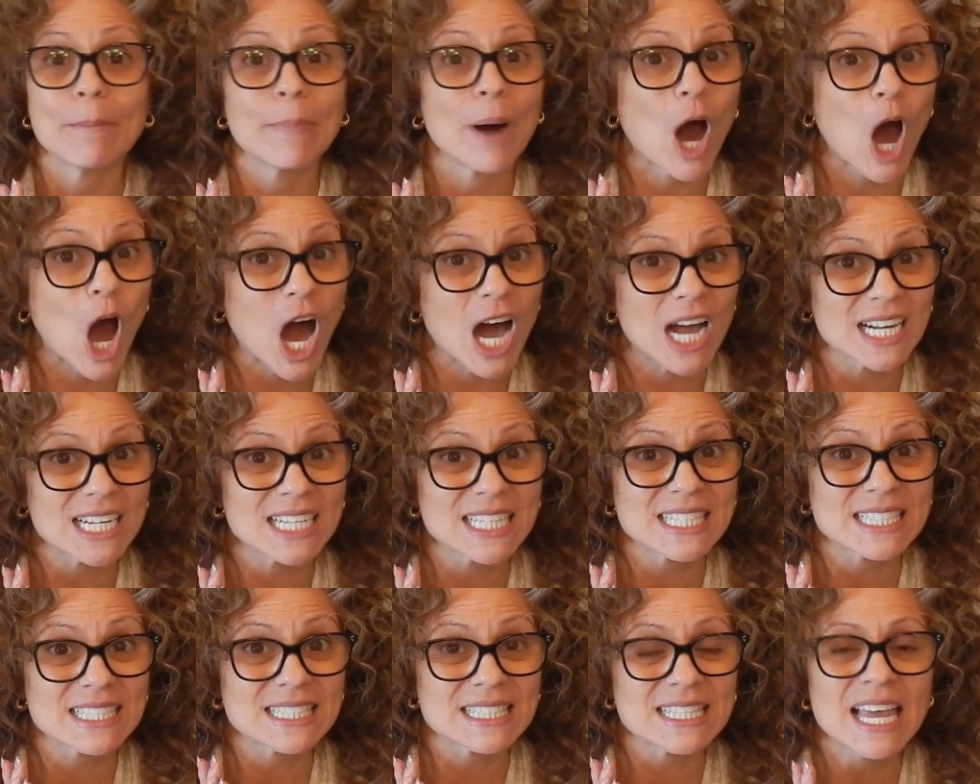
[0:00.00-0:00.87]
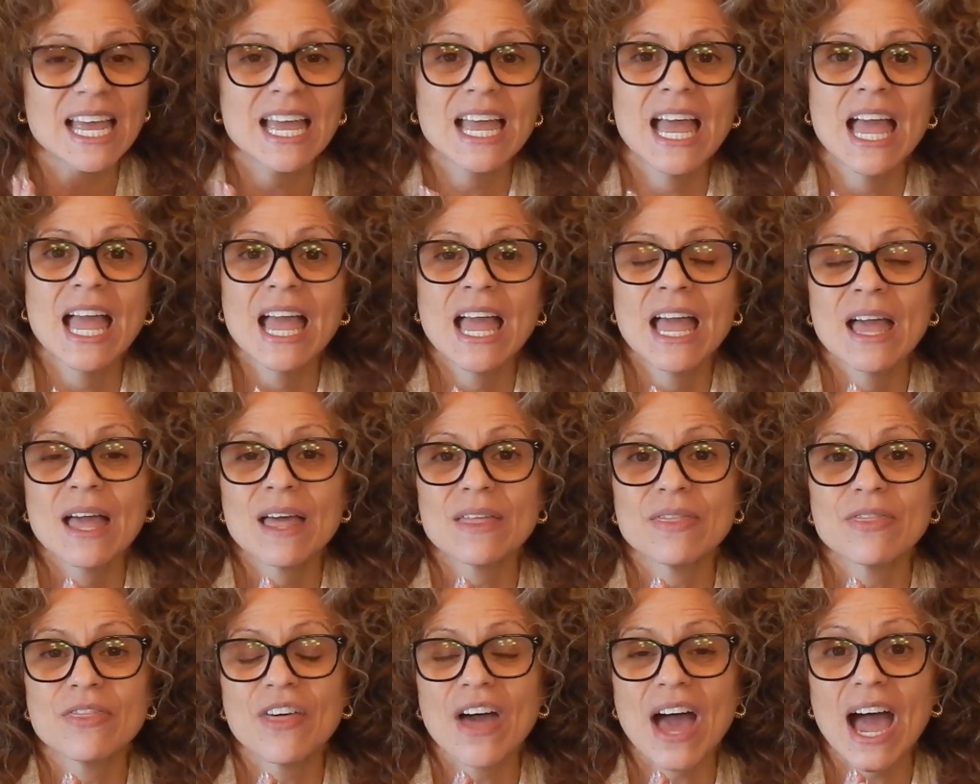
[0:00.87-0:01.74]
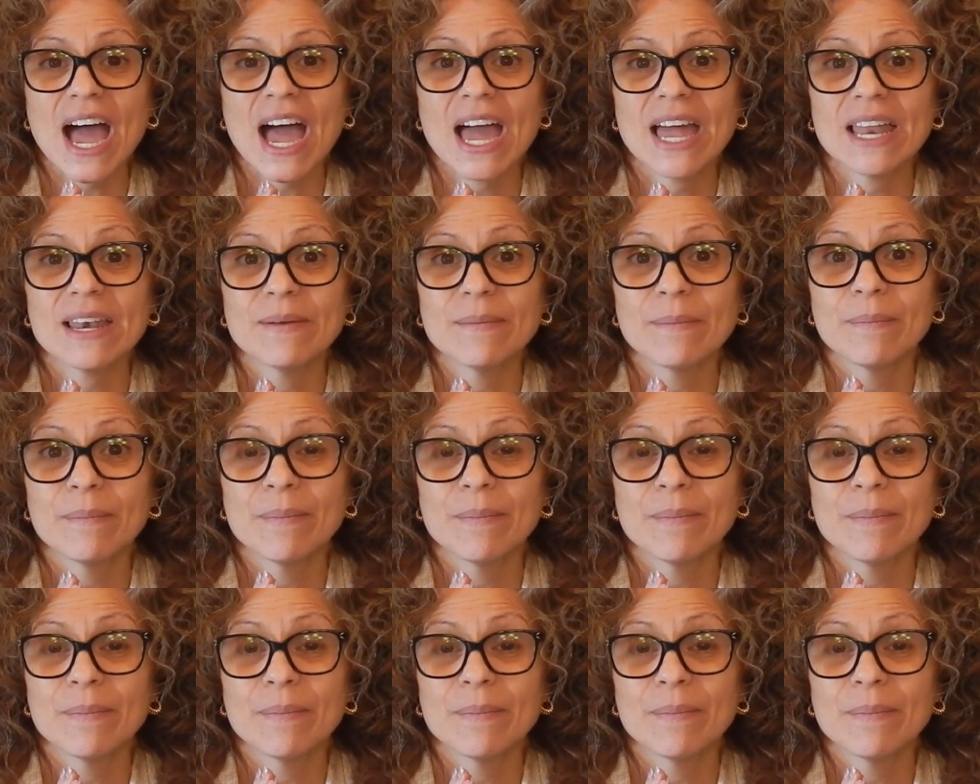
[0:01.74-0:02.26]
box that